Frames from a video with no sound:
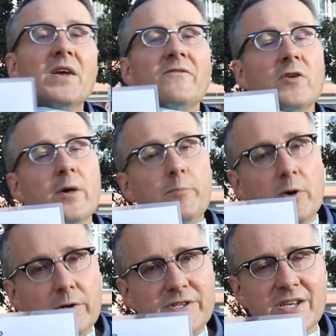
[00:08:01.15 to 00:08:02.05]
for the
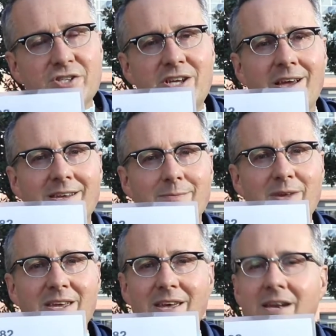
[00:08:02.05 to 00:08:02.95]
person checking
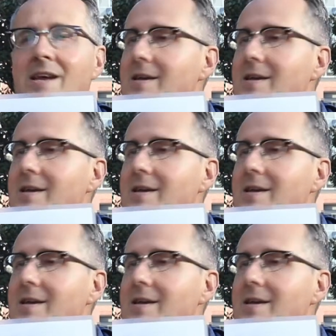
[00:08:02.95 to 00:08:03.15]
me in,